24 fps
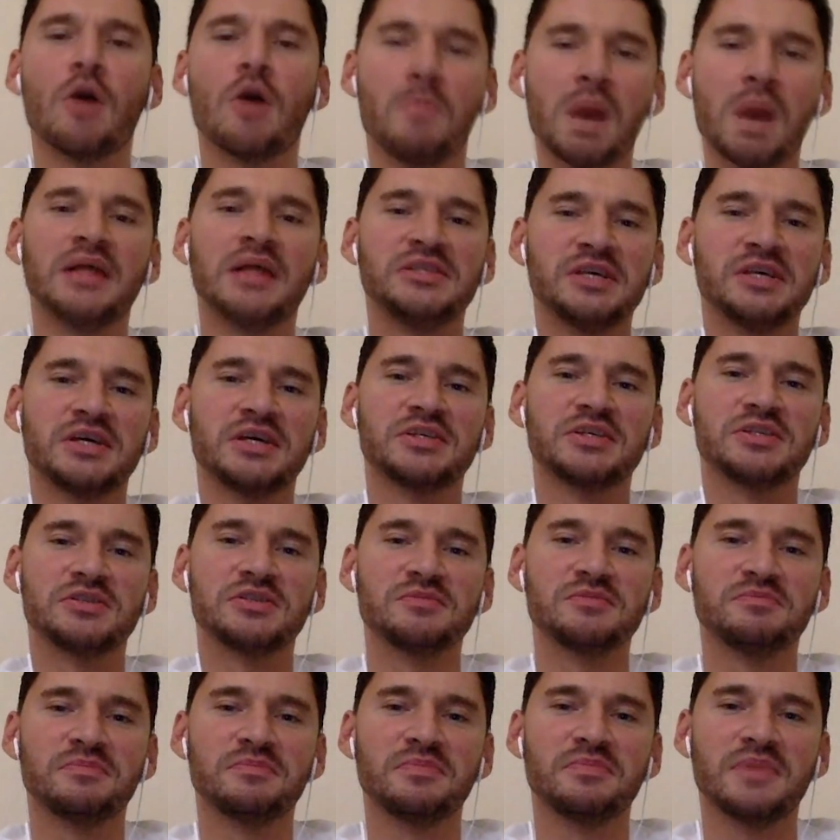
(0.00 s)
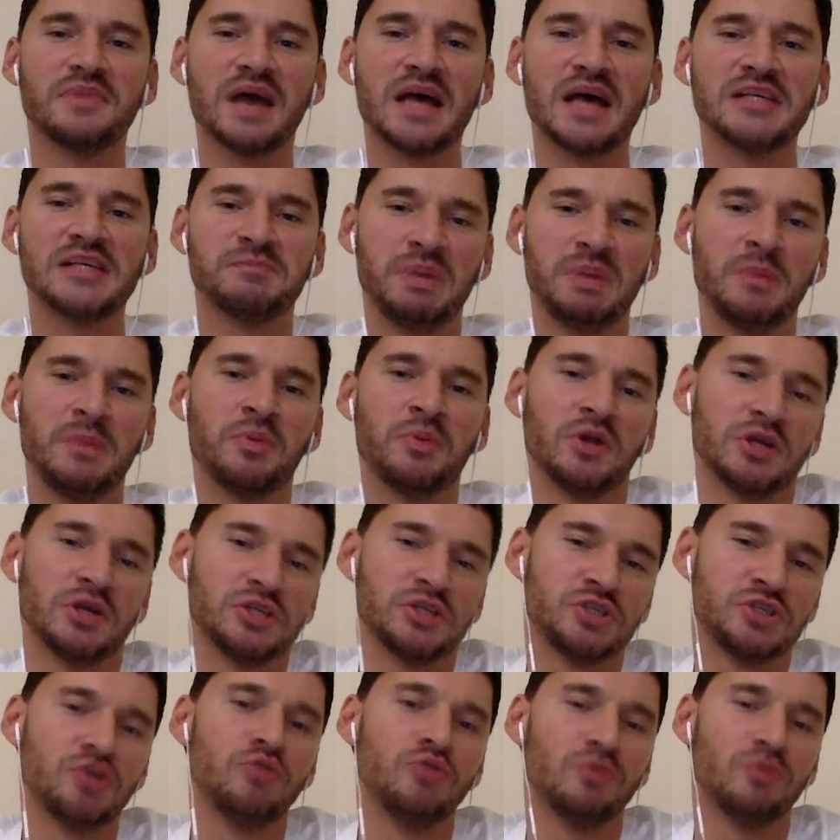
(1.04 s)
politics, as people
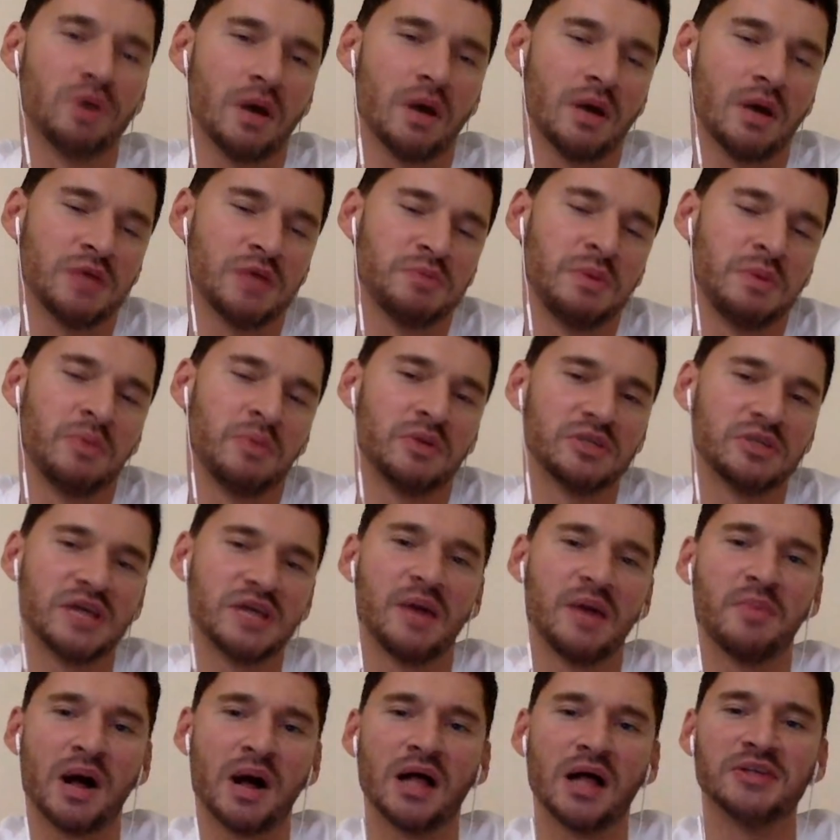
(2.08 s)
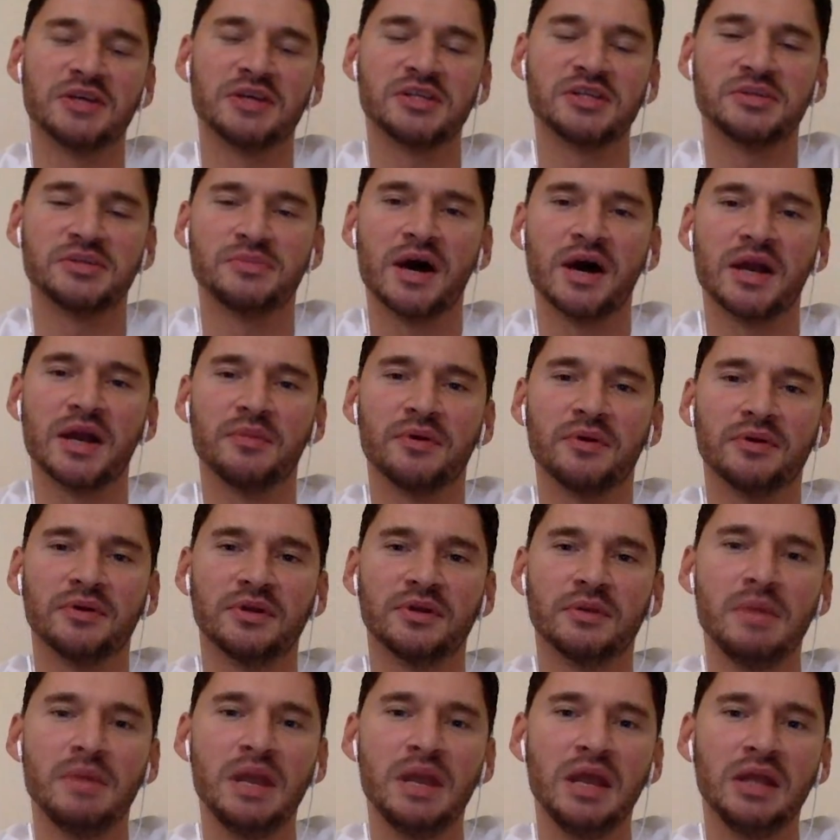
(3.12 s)
assume, as people say, politics and bodybuilding,
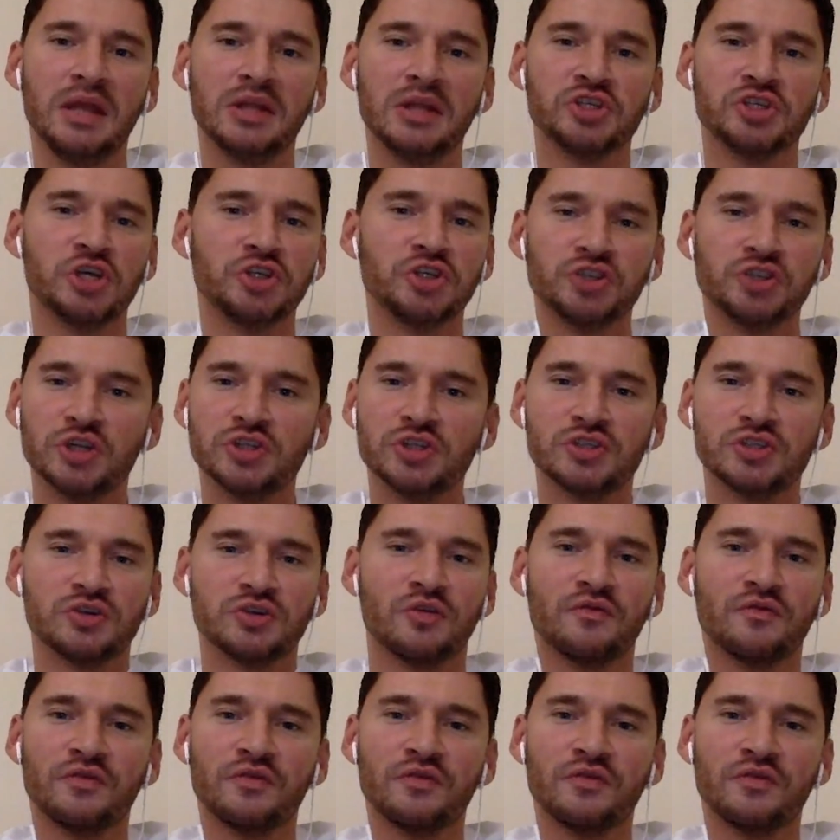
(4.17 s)
meaning ah, decisions ah, okay.